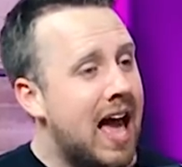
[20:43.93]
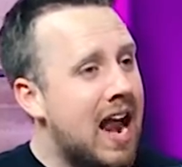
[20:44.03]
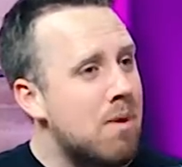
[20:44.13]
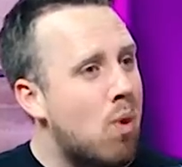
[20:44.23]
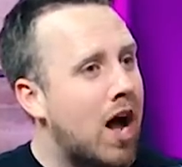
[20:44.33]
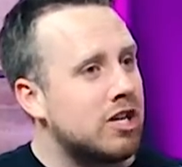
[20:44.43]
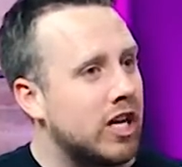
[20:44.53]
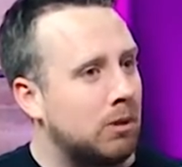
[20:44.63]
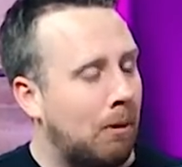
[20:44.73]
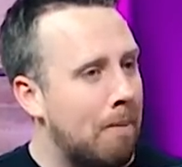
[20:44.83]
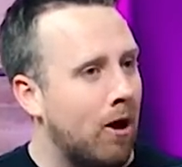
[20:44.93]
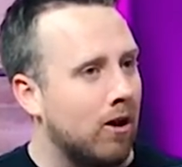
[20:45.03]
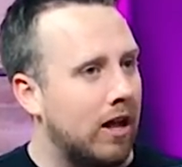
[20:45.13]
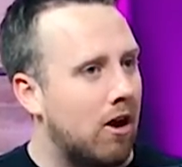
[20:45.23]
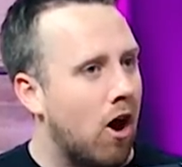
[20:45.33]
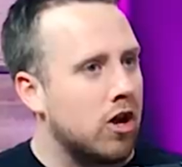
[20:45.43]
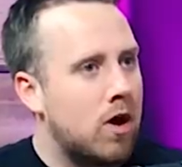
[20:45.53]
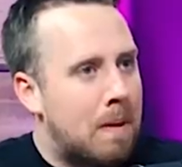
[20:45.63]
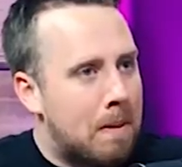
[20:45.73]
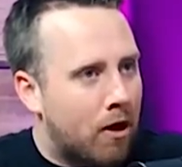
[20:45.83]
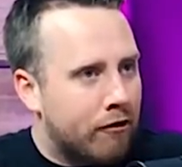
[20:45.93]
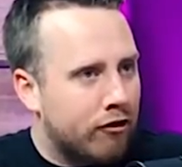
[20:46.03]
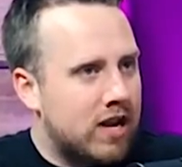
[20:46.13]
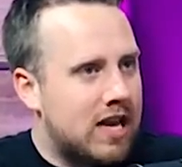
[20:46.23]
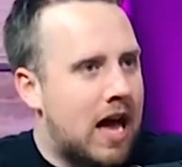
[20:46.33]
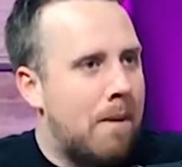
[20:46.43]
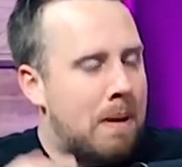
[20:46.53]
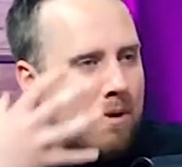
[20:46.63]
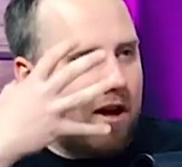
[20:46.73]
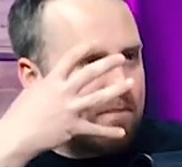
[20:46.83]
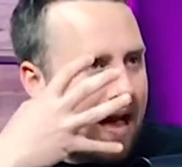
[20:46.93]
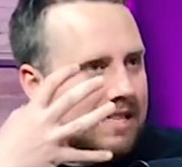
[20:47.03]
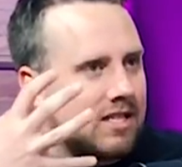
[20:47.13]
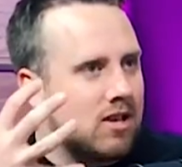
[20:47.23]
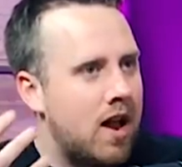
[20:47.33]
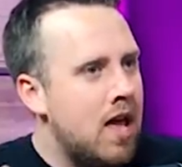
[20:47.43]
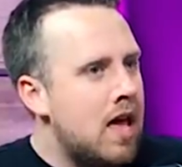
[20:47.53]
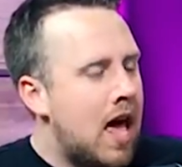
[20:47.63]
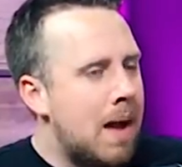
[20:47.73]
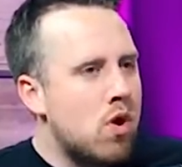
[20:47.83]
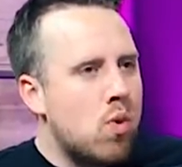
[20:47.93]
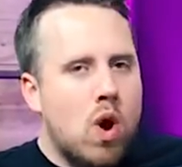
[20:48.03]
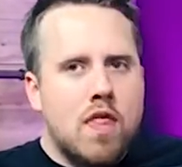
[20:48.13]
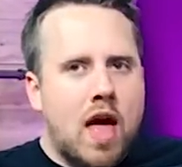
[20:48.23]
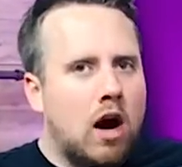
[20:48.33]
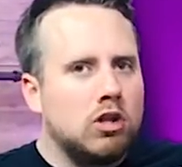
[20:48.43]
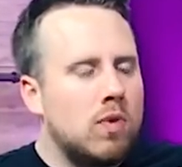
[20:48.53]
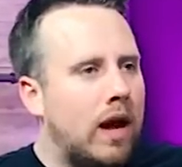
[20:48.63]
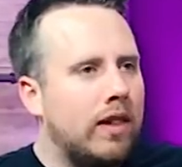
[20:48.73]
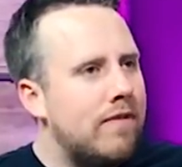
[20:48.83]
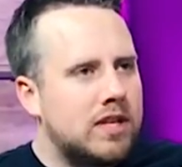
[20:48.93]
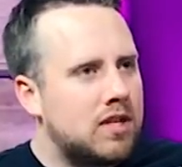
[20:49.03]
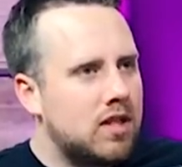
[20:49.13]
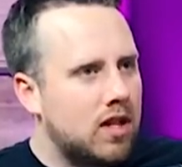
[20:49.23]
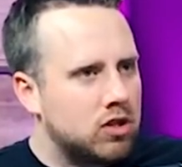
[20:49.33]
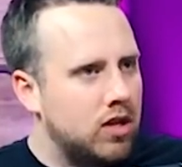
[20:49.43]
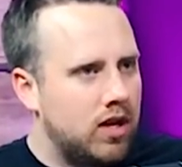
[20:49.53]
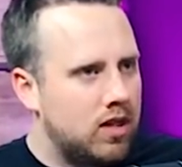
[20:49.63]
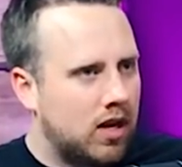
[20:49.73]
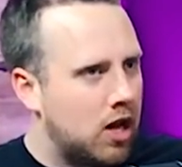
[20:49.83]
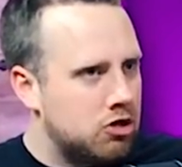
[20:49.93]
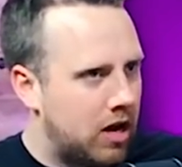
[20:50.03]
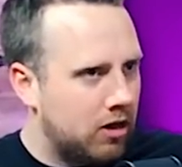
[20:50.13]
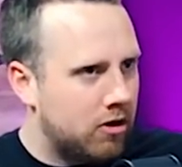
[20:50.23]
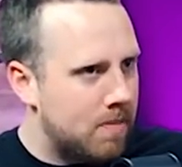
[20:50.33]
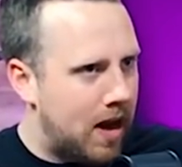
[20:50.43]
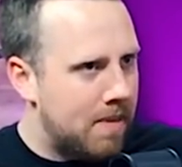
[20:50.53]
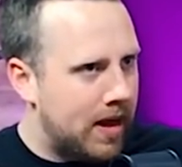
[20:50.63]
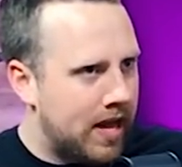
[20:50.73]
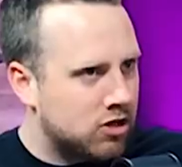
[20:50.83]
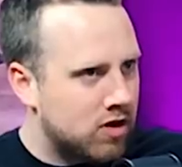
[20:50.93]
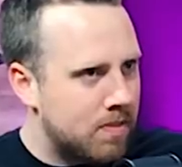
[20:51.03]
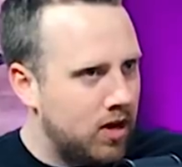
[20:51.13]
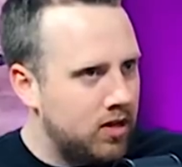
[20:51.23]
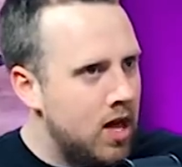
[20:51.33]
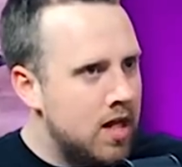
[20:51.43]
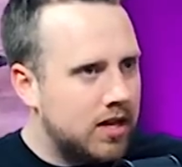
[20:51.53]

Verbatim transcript: And I'm watching as people are like arguing, people are freaking out, people have masks on, and I'm going, where the hell do I live? This isn't the, the, the country I learned about in my history books.